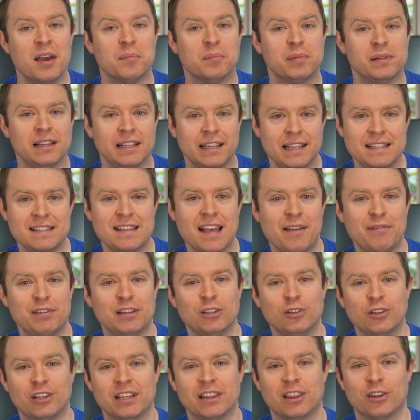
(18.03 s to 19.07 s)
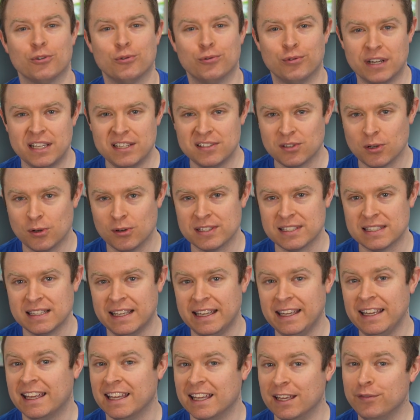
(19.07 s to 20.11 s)
Please have a look at the resource
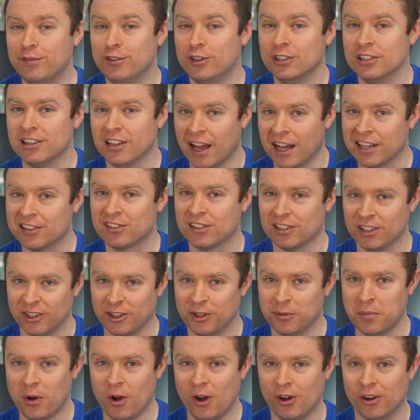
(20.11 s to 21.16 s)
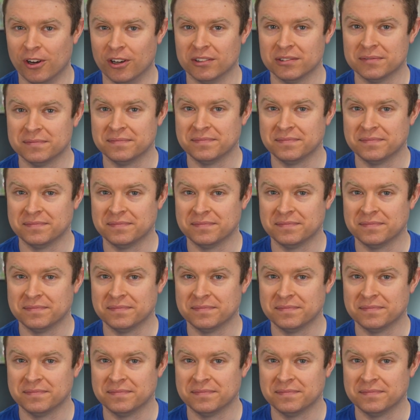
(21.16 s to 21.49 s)
link if you'd like to learn more.